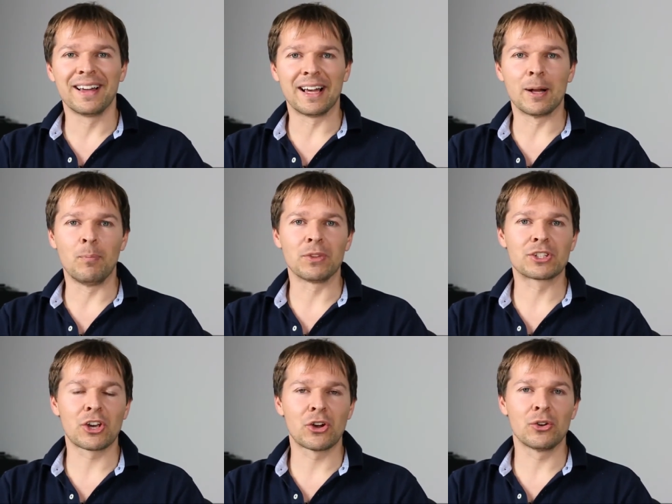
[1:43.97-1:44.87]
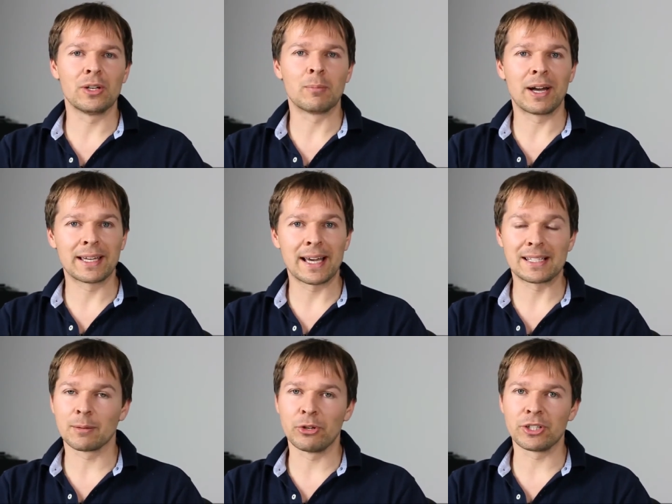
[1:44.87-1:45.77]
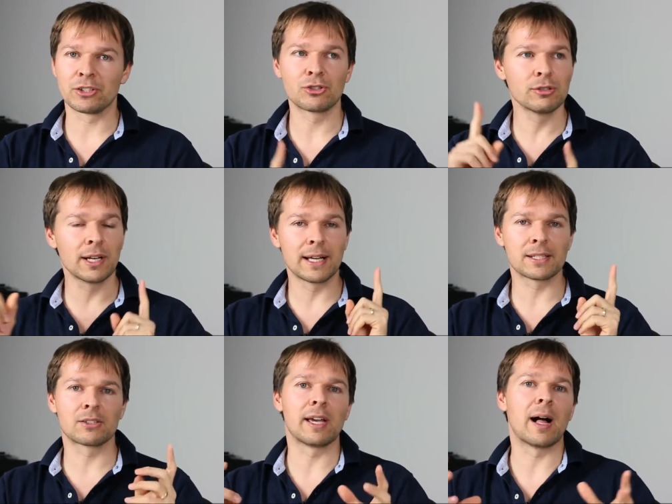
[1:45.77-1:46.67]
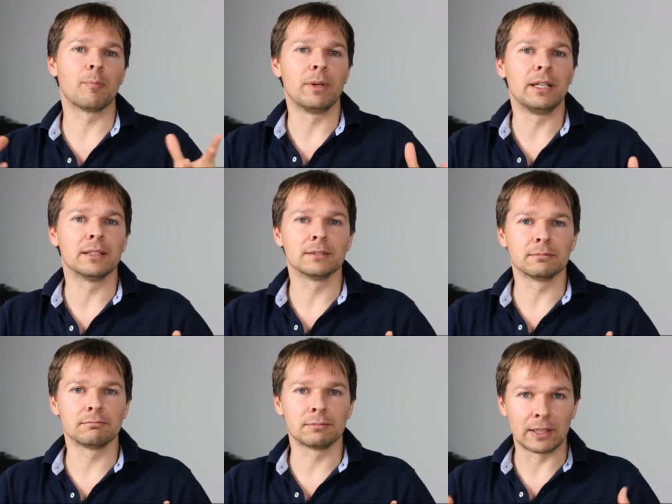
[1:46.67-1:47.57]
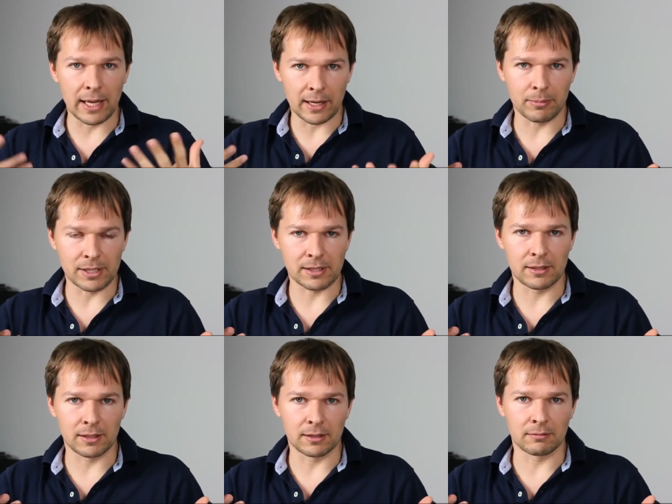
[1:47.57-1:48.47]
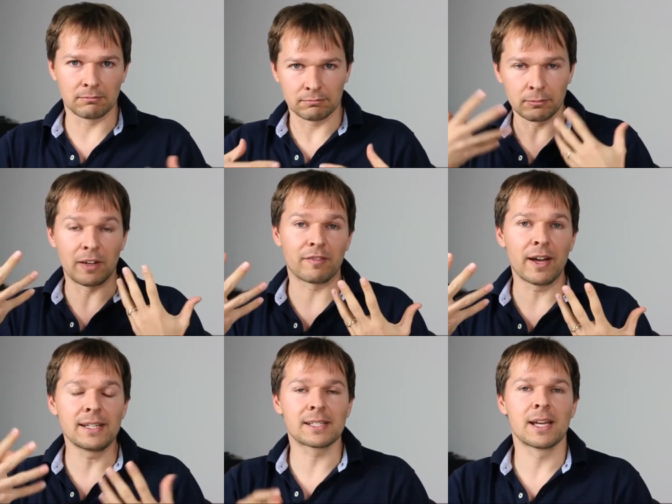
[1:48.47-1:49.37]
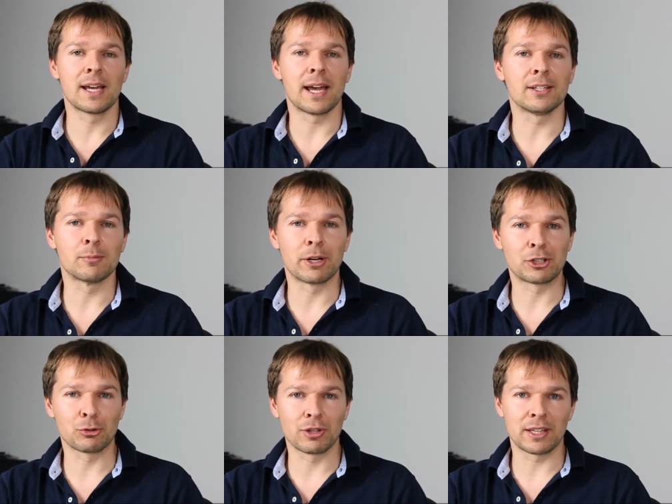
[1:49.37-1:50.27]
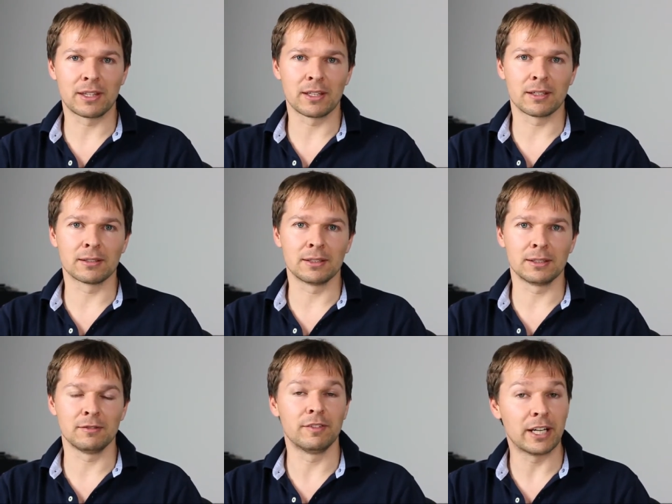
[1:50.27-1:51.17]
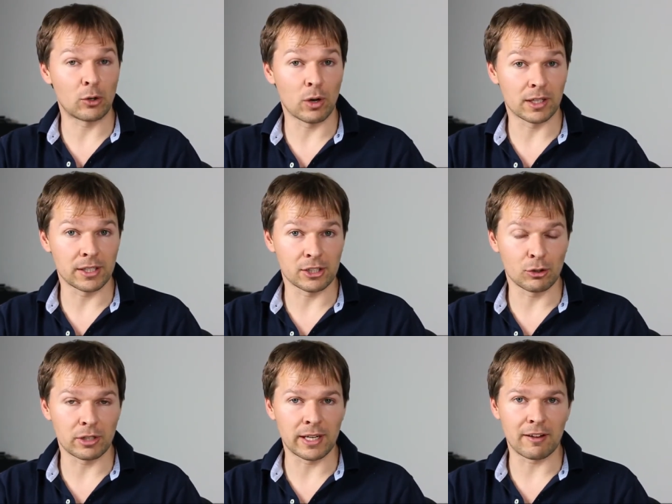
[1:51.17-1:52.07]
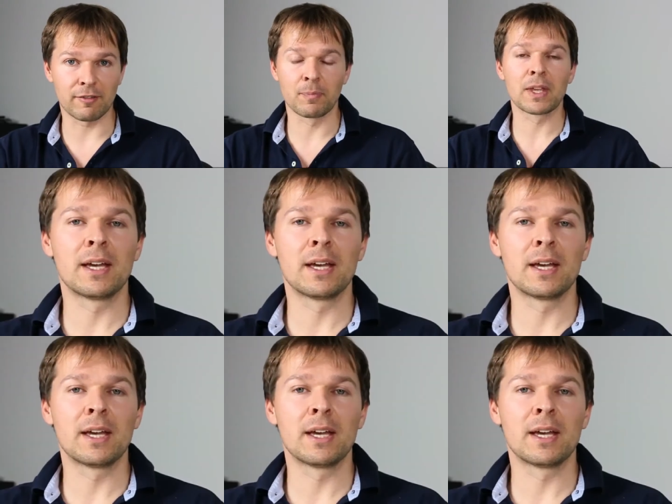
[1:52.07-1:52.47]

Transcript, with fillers: Um, so in my case, I'm using two lights to help me light up this, the my face and to make sure that the, the video quality is good enough.